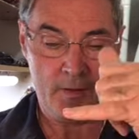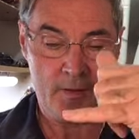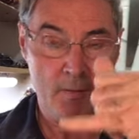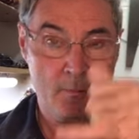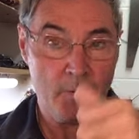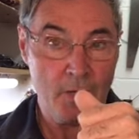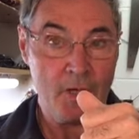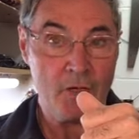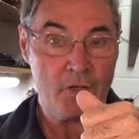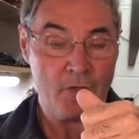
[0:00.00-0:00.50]

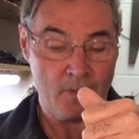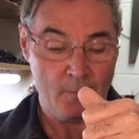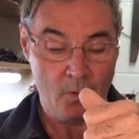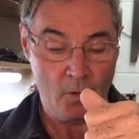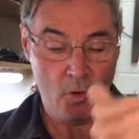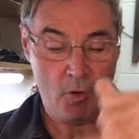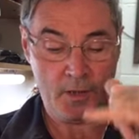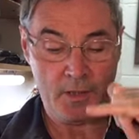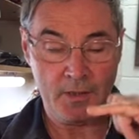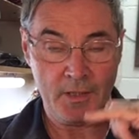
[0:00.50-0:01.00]
the bridge from
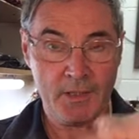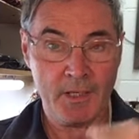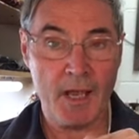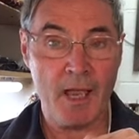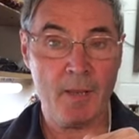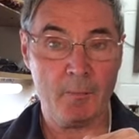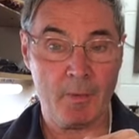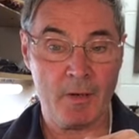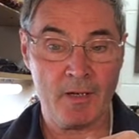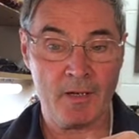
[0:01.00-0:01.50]
oak, and the
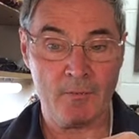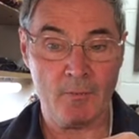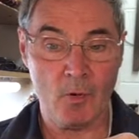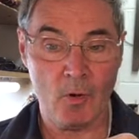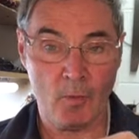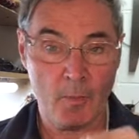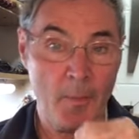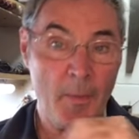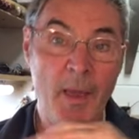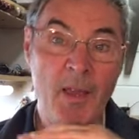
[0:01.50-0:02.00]
tailpiece from
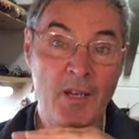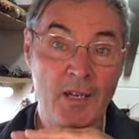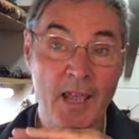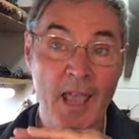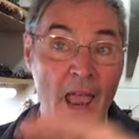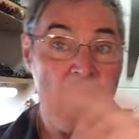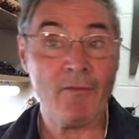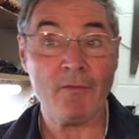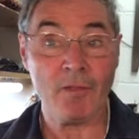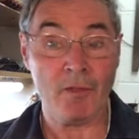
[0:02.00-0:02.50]
oak.
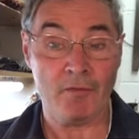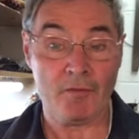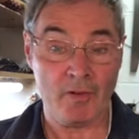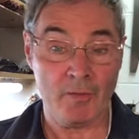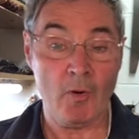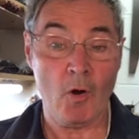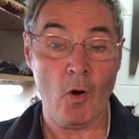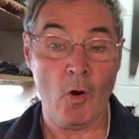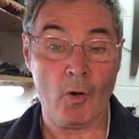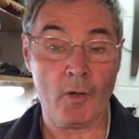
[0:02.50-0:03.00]
Basically everything
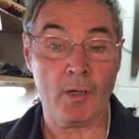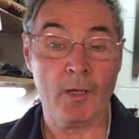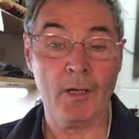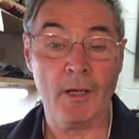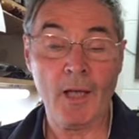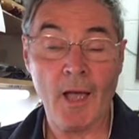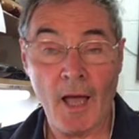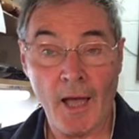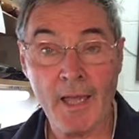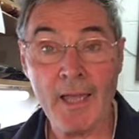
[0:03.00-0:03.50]
from oak.
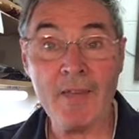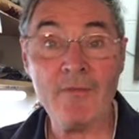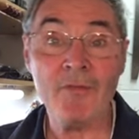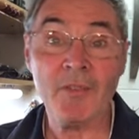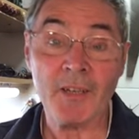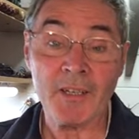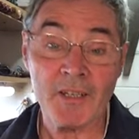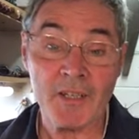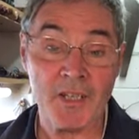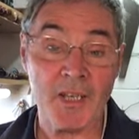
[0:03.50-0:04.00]
I
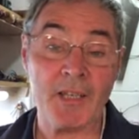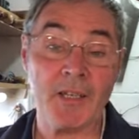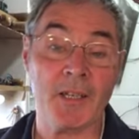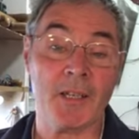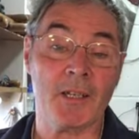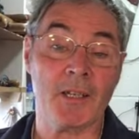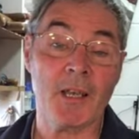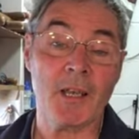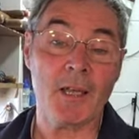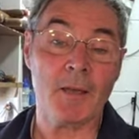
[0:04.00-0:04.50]
even
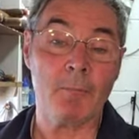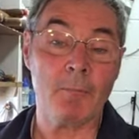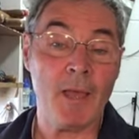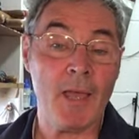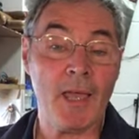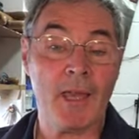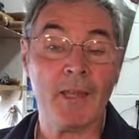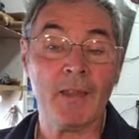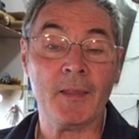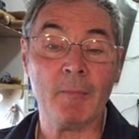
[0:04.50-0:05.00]
considered
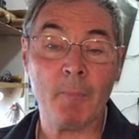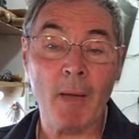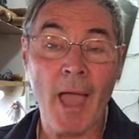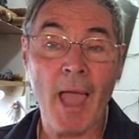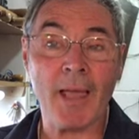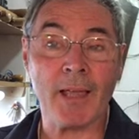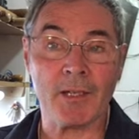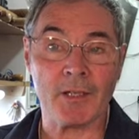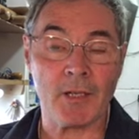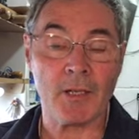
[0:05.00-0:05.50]
making the
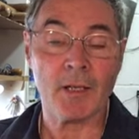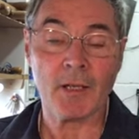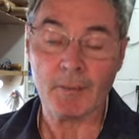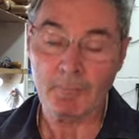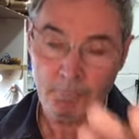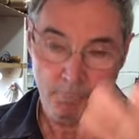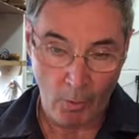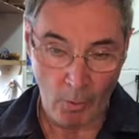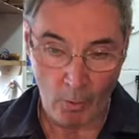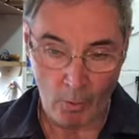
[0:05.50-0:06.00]
pegs,
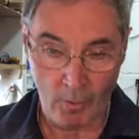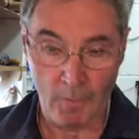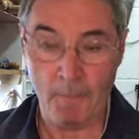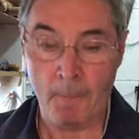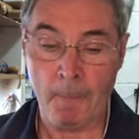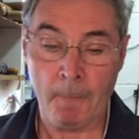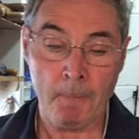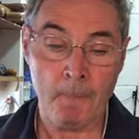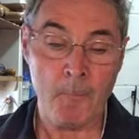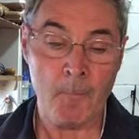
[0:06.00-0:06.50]
but
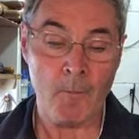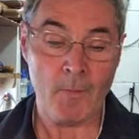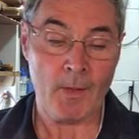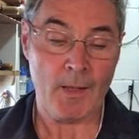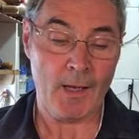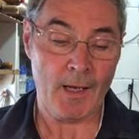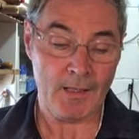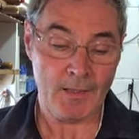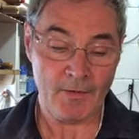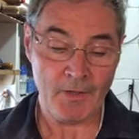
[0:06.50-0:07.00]

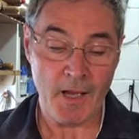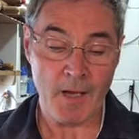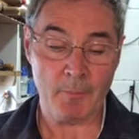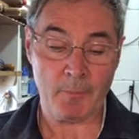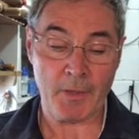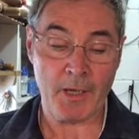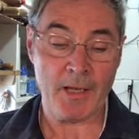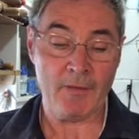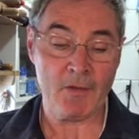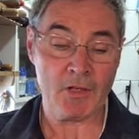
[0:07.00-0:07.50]
as I
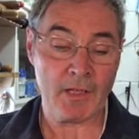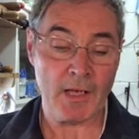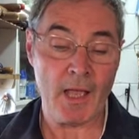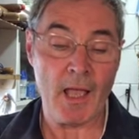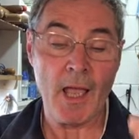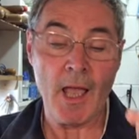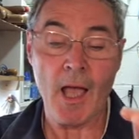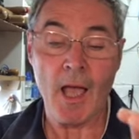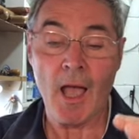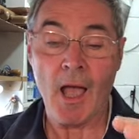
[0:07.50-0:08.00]
said
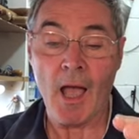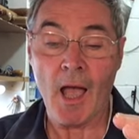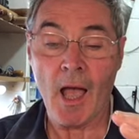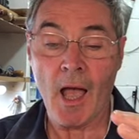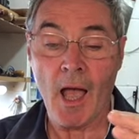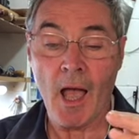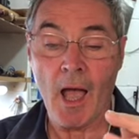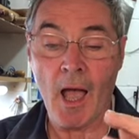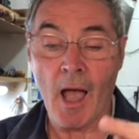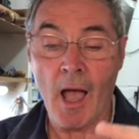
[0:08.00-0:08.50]
previously,
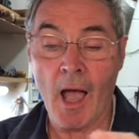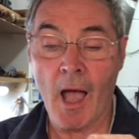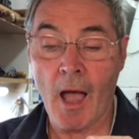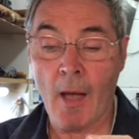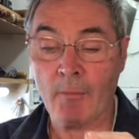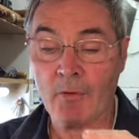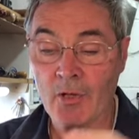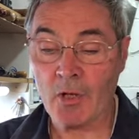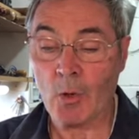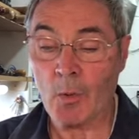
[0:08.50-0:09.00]

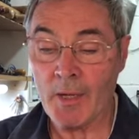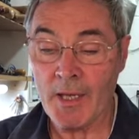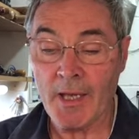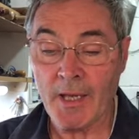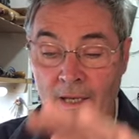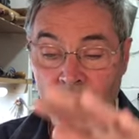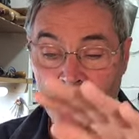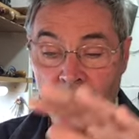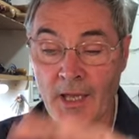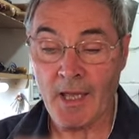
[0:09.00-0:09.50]
I'm so
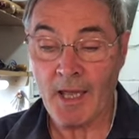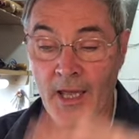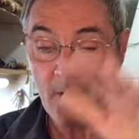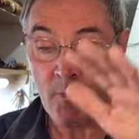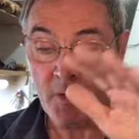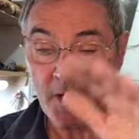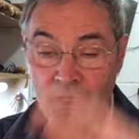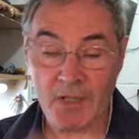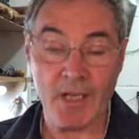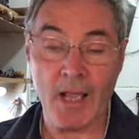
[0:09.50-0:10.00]
eager to
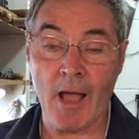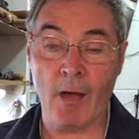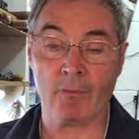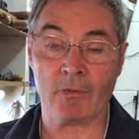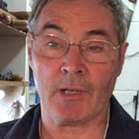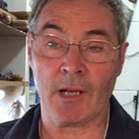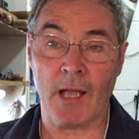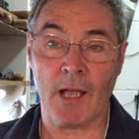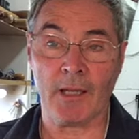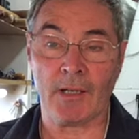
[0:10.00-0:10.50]
hear what it
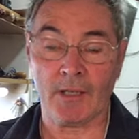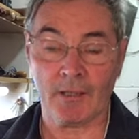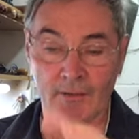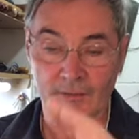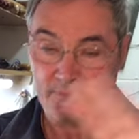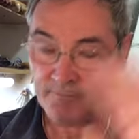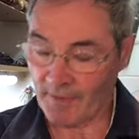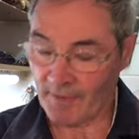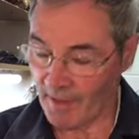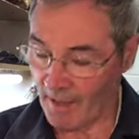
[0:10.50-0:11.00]
sounds like.
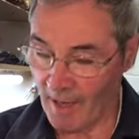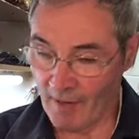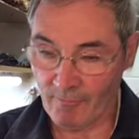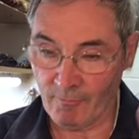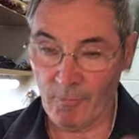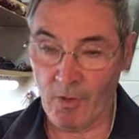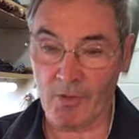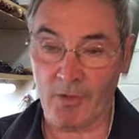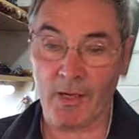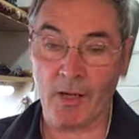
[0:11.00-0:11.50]
I
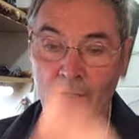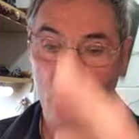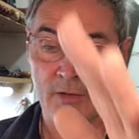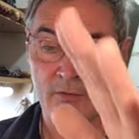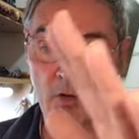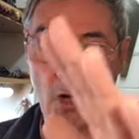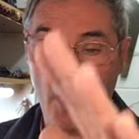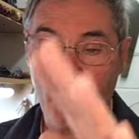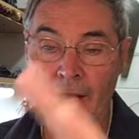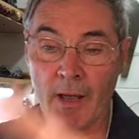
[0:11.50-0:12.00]
haven't bothered now. So
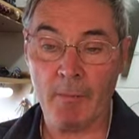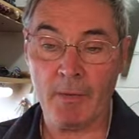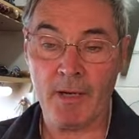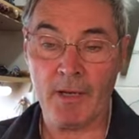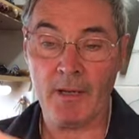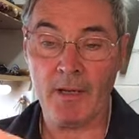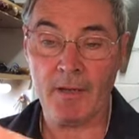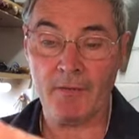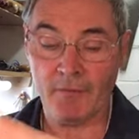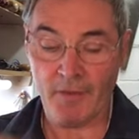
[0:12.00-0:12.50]
I've got an
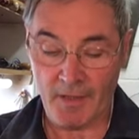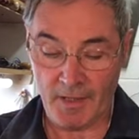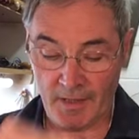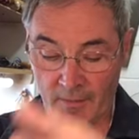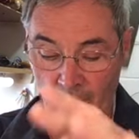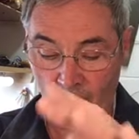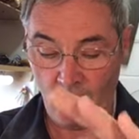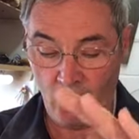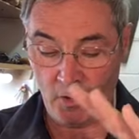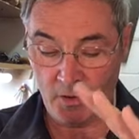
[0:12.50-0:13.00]
ebony
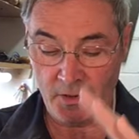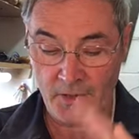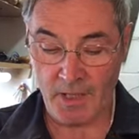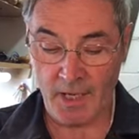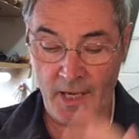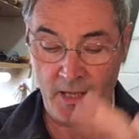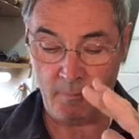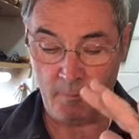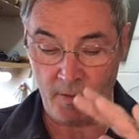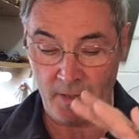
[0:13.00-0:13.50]
fingerboard,
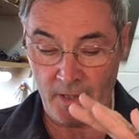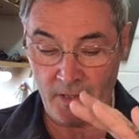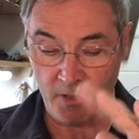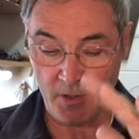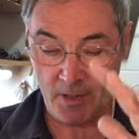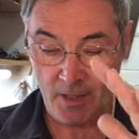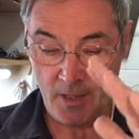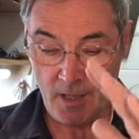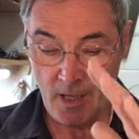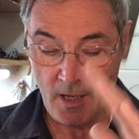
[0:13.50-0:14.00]

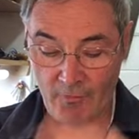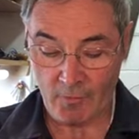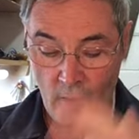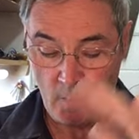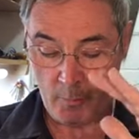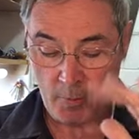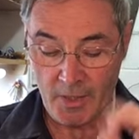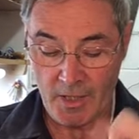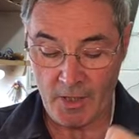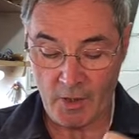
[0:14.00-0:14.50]
tailpiece, I've got
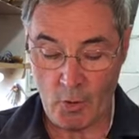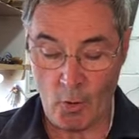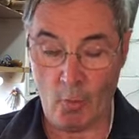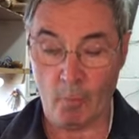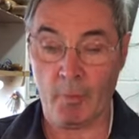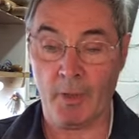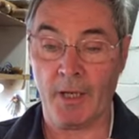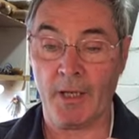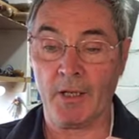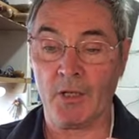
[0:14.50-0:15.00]
a
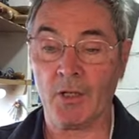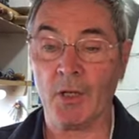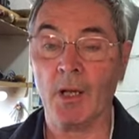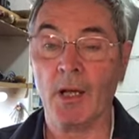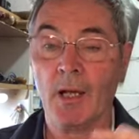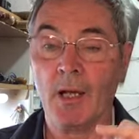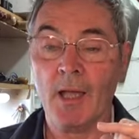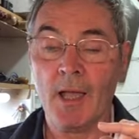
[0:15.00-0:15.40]
pre-cut bridge,